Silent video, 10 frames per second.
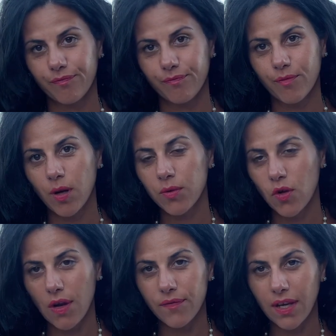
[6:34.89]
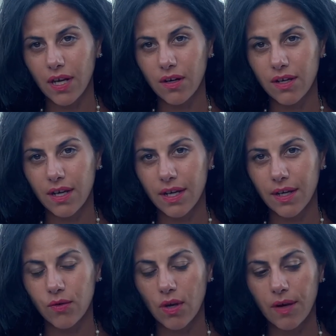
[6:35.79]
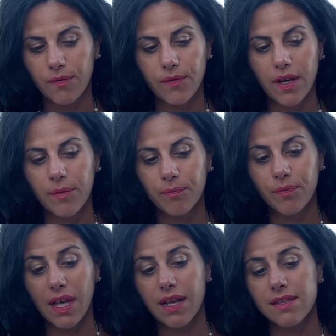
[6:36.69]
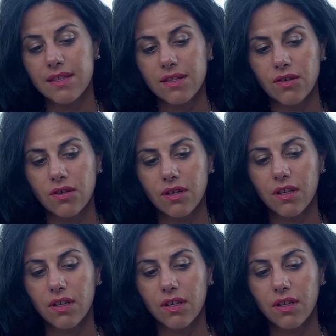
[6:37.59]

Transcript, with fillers: probably you have uh, you have um, Cancer,